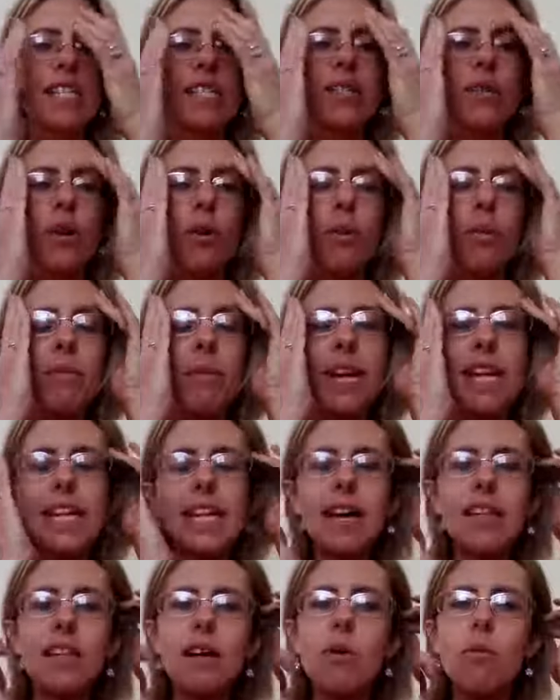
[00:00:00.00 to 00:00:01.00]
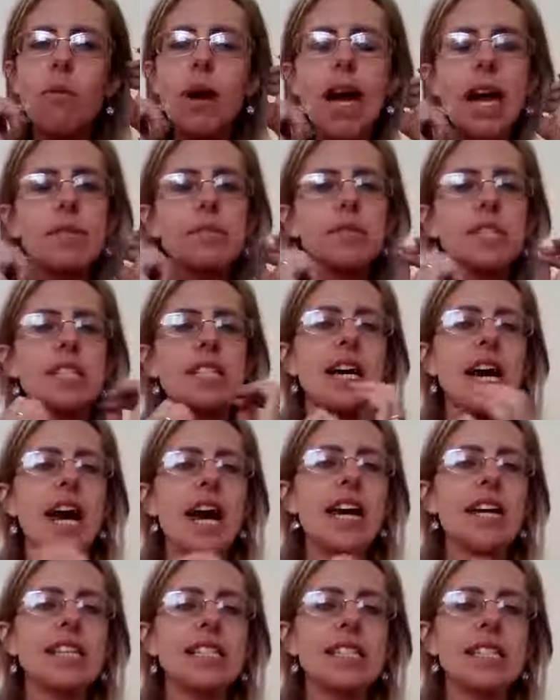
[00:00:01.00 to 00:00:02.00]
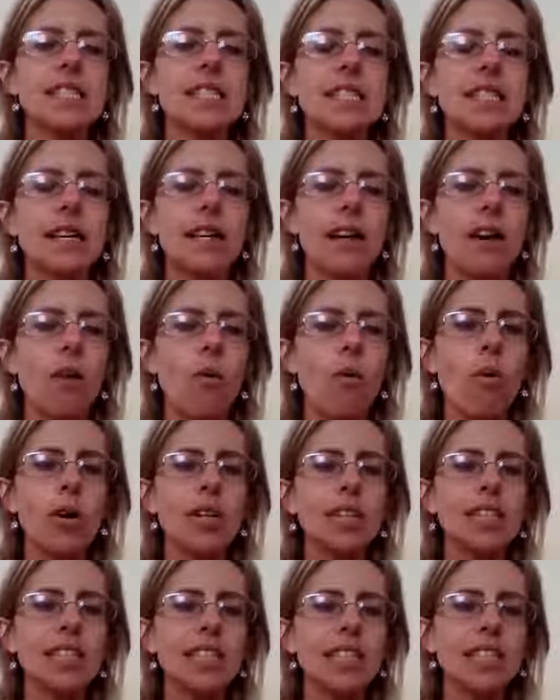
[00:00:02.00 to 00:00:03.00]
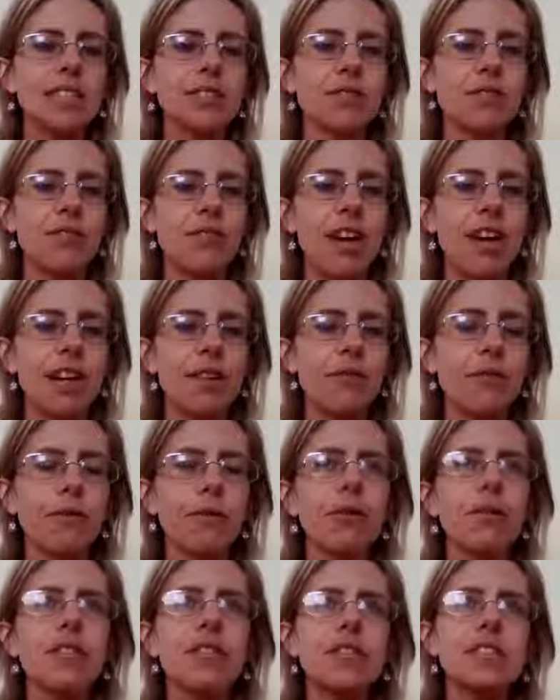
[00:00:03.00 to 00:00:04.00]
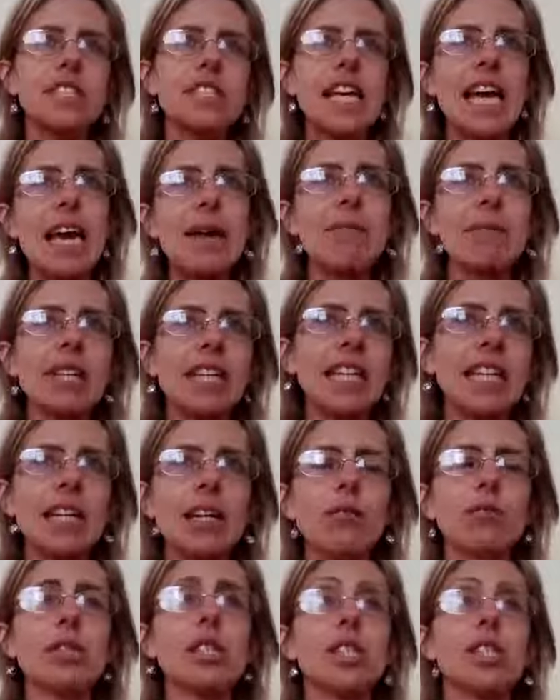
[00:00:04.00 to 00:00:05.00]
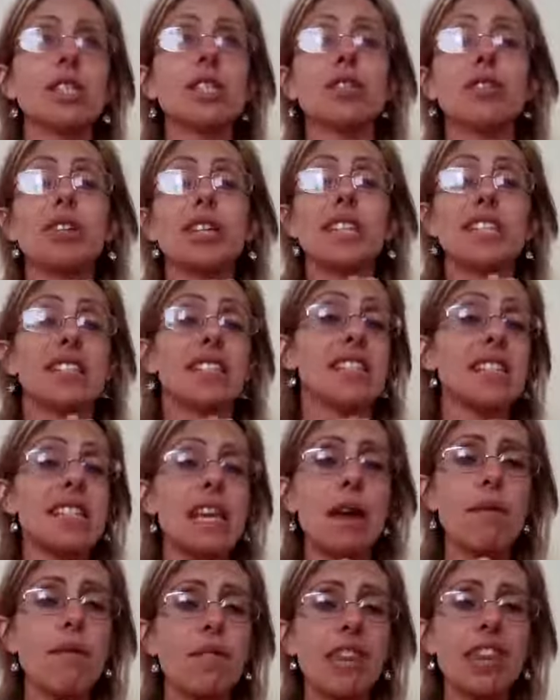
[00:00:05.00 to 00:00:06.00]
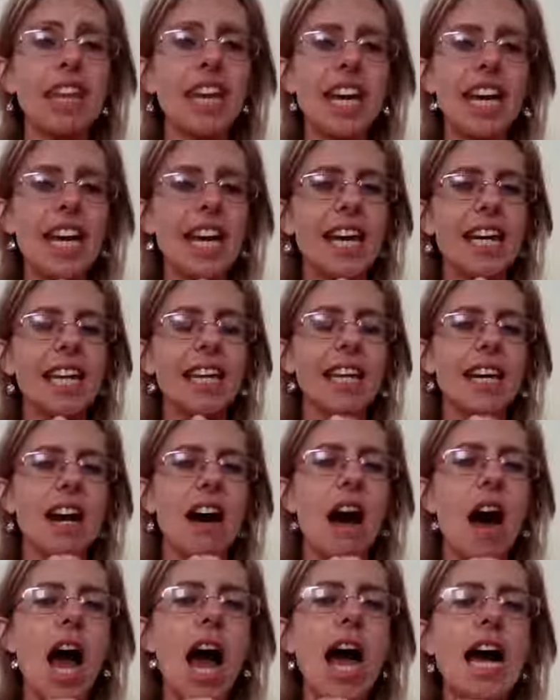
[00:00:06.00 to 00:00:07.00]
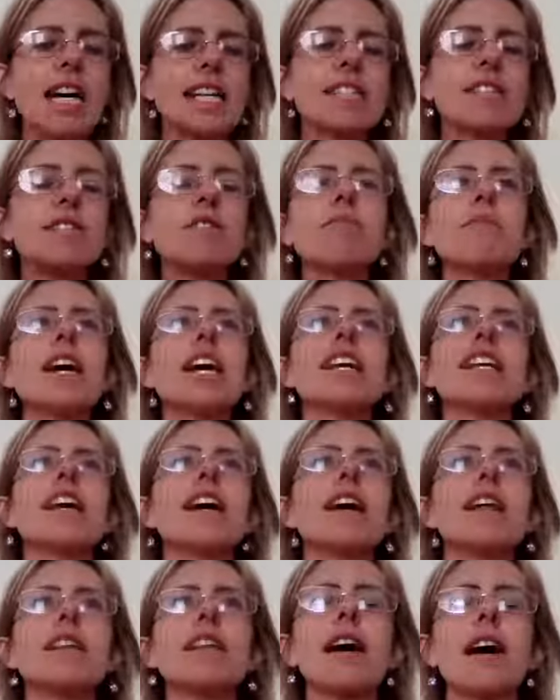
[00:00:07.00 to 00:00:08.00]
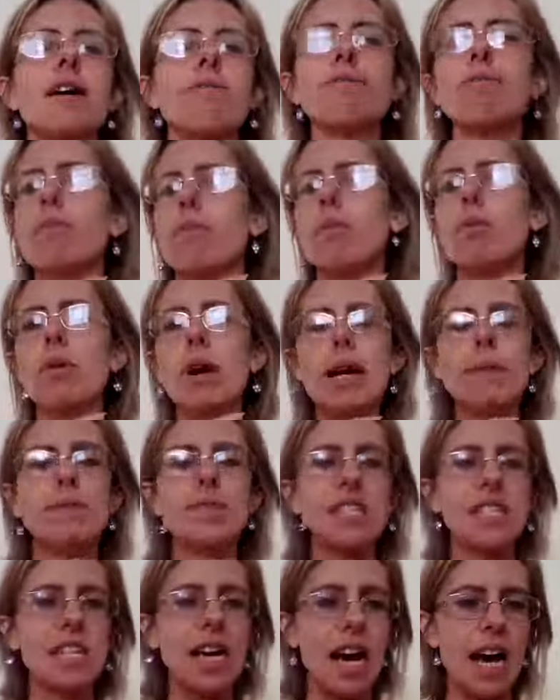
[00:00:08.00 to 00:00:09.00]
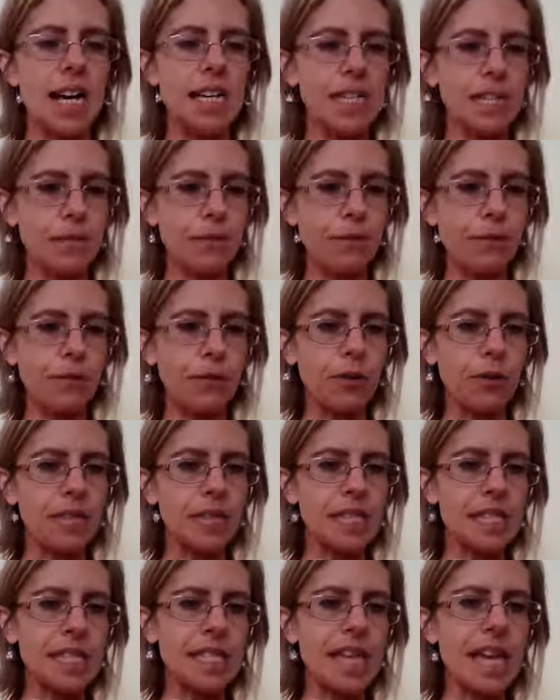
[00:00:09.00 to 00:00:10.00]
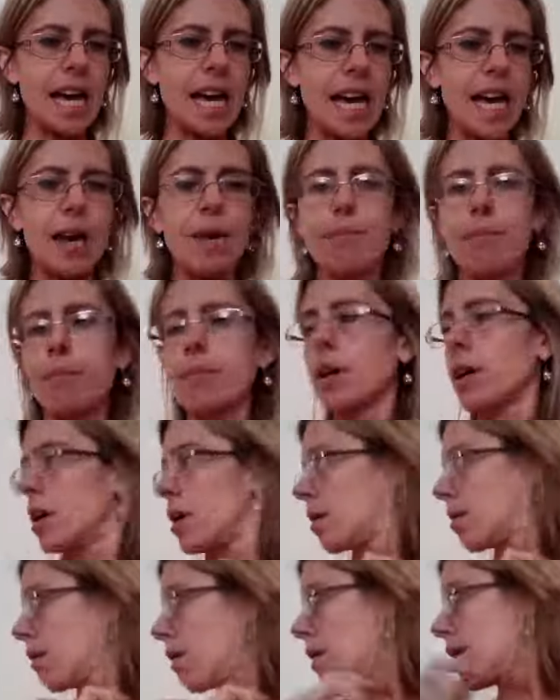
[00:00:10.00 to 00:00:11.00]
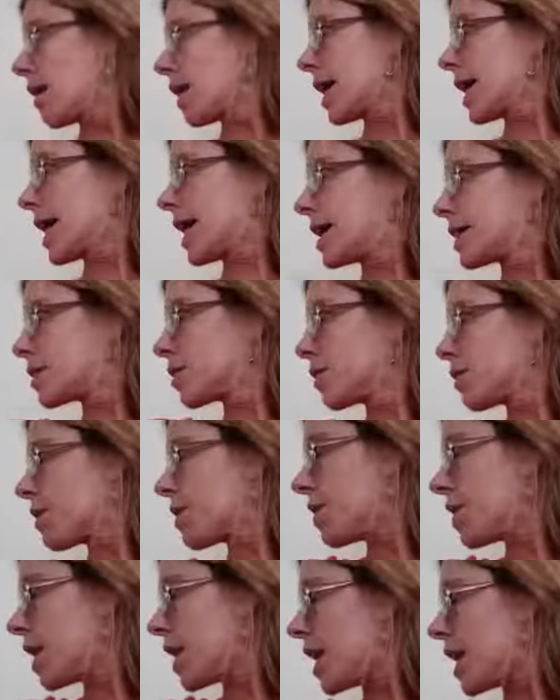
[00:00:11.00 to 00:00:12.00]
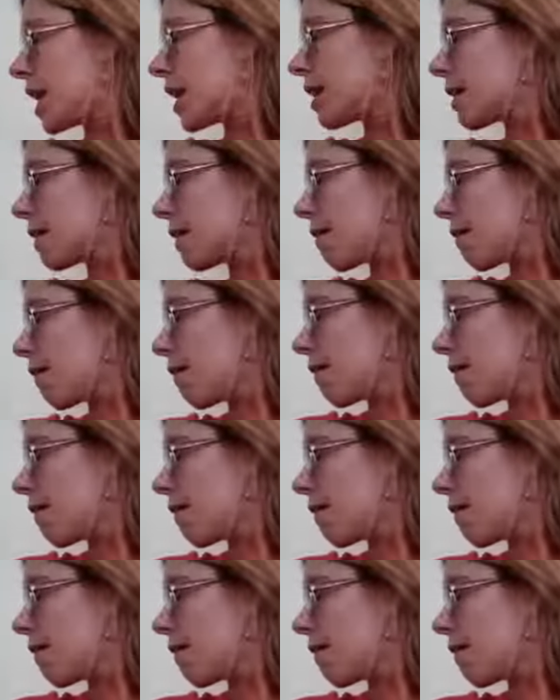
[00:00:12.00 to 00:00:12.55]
other websites wanting to rank for the same keywords, doing the same thing. So many other websites for the same kind of thing.